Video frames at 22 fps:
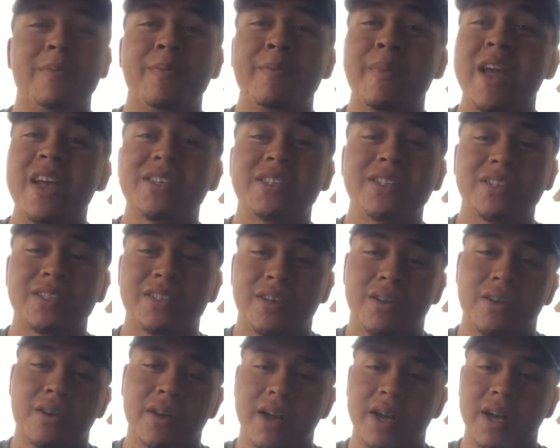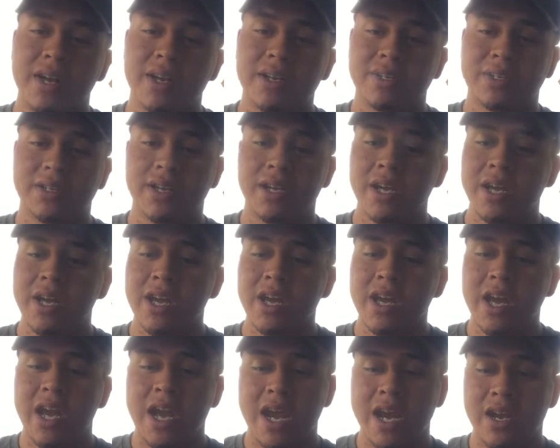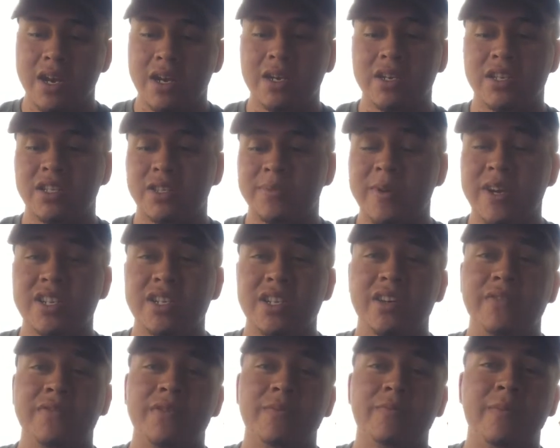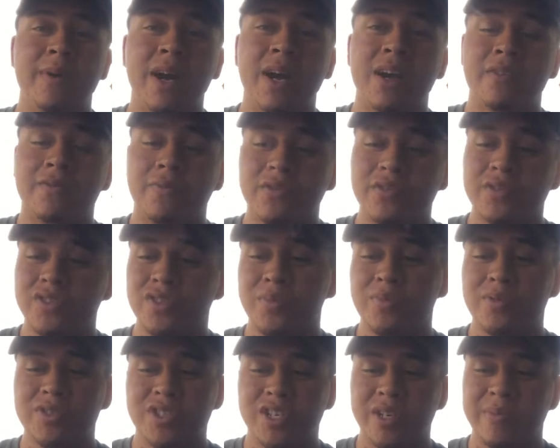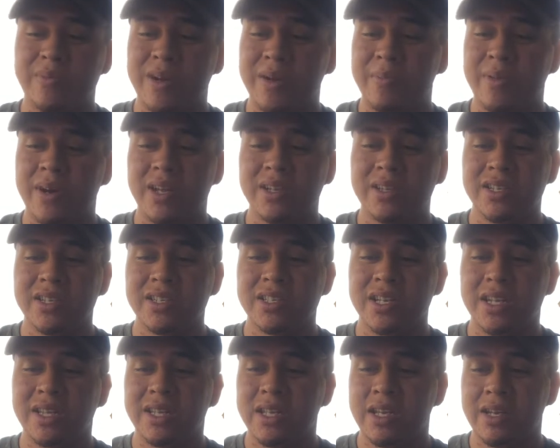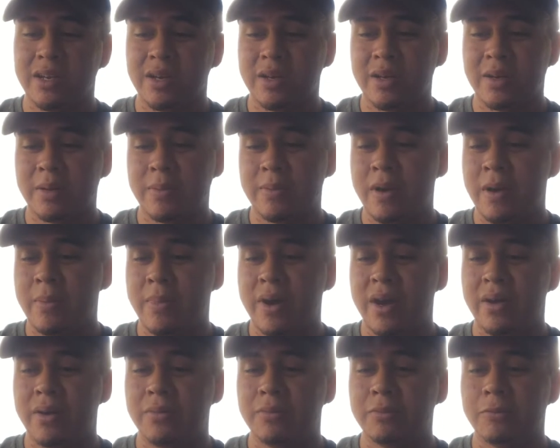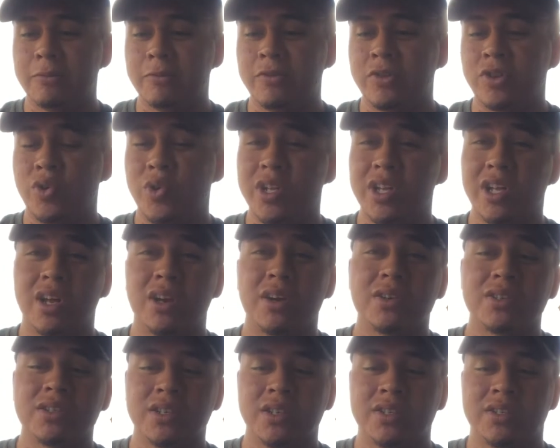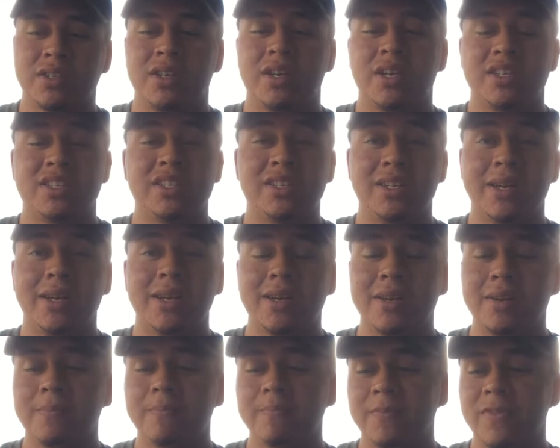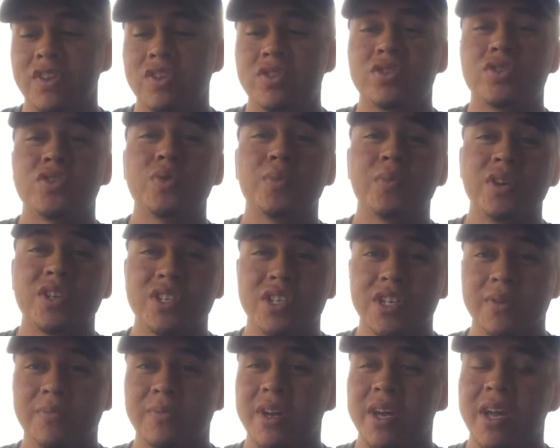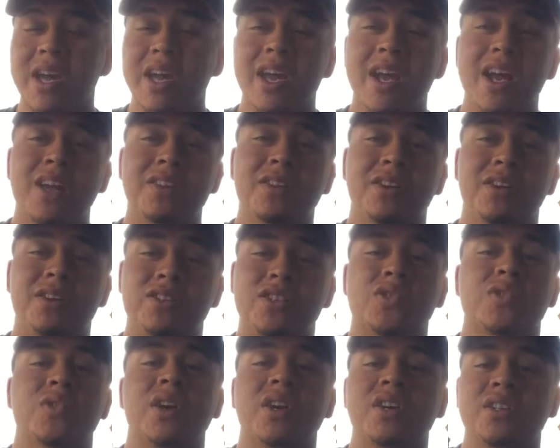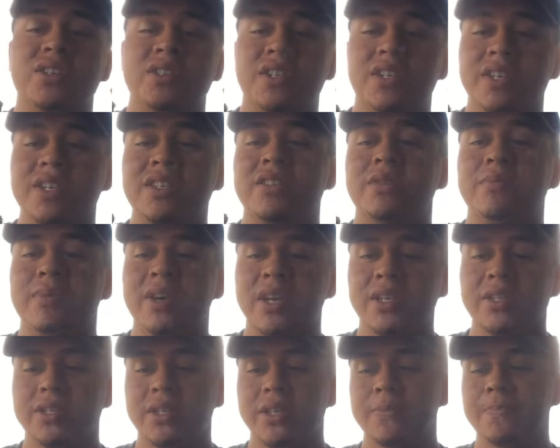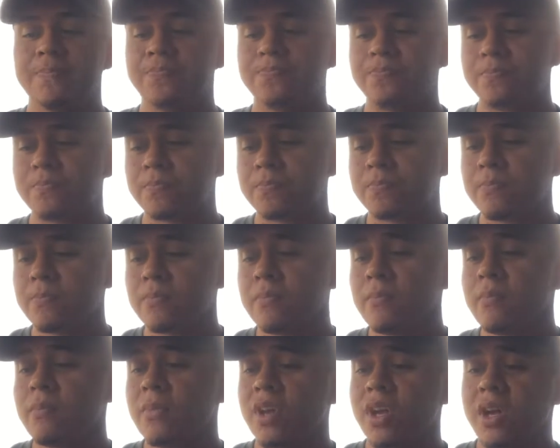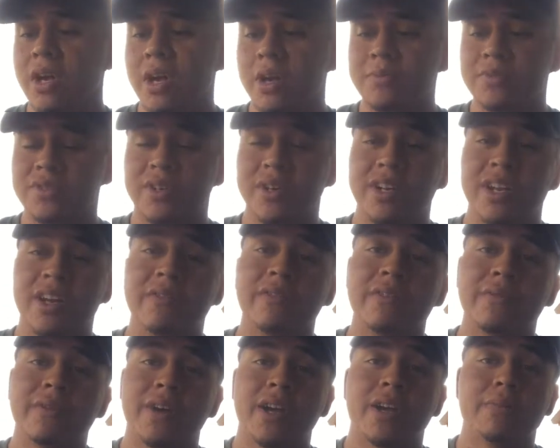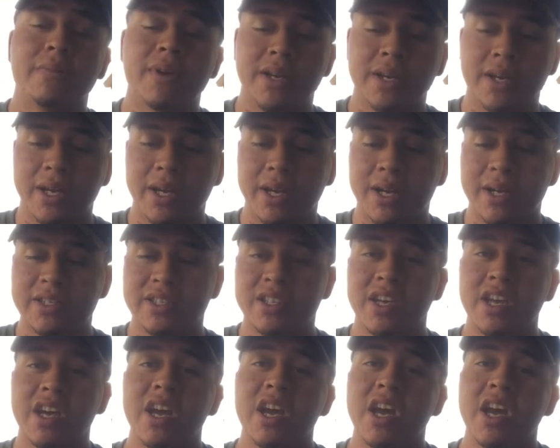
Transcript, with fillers: amazing cigar, guys and especially if you buy them for super cheap i bought these i think about three dollars a stick super cheap and the construction is amazing um, so i definitely recommend it guys